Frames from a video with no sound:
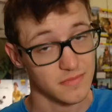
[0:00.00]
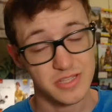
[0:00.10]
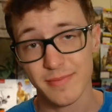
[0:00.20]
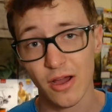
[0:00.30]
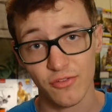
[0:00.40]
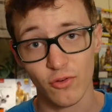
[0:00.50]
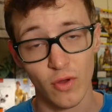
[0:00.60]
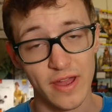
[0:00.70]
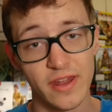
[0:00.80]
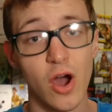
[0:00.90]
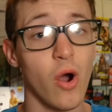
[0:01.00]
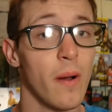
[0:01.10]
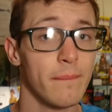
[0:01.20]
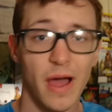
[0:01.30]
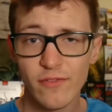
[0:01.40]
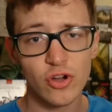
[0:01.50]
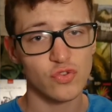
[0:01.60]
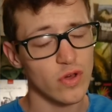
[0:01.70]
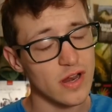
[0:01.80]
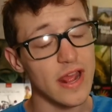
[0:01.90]
It's a mouthful, I know. I've always
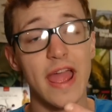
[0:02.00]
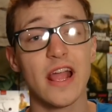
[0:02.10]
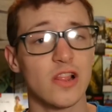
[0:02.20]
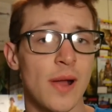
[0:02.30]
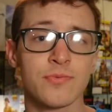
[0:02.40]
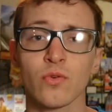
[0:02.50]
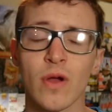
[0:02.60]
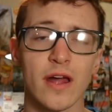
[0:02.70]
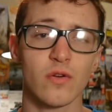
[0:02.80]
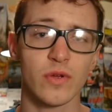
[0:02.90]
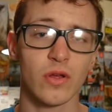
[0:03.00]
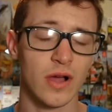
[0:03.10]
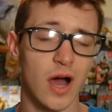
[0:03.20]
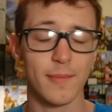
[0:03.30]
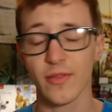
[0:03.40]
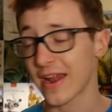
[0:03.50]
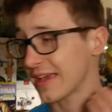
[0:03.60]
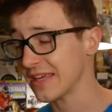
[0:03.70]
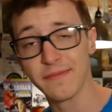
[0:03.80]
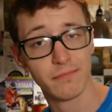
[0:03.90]
wanted a collapsible rod and reel combo that I
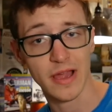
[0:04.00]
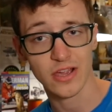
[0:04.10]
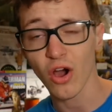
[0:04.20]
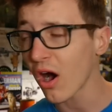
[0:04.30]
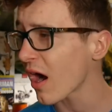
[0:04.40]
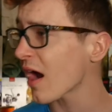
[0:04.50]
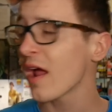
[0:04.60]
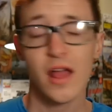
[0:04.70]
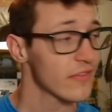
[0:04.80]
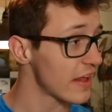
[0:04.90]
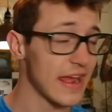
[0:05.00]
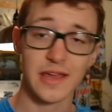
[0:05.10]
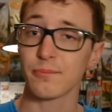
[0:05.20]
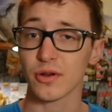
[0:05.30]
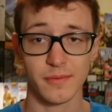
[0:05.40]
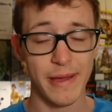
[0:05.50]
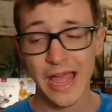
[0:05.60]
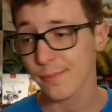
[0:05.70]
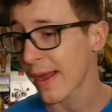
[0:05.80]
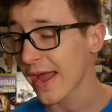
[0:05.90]
could keep in my car, that I could put in a
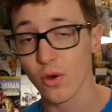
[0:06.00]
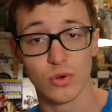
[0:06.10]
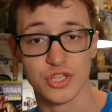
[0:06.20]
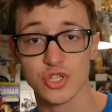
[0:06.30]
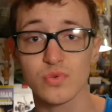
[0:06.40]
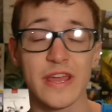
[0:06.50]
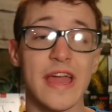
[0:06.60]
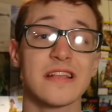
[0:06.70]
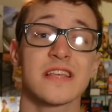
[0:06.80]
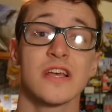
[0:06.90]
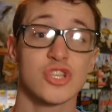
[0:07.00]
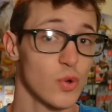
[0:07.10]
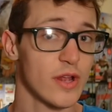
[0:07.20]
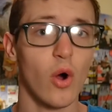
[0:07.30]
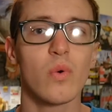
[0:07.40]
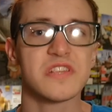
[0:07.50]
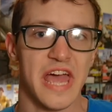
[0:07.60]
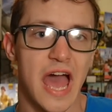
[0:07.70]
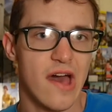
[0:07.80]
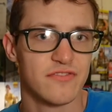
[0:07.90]
backpack or a suitcase, so I'd always
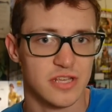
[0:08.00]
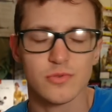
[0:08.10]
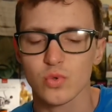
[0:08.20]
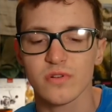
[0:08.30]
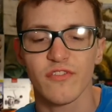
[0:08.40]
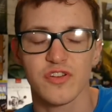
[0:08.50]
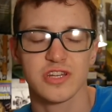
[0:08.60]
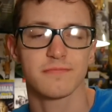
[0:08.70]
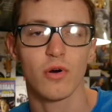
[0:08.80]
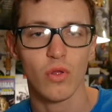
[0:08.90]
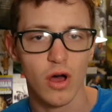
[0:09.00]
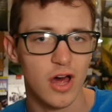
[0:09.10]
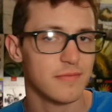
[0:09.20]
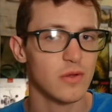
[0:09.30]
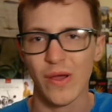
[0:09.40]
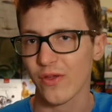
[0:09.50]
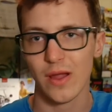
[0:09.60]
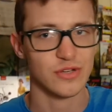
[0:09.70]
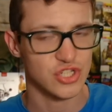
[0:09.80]
have some sort of fishing pole on me whether I was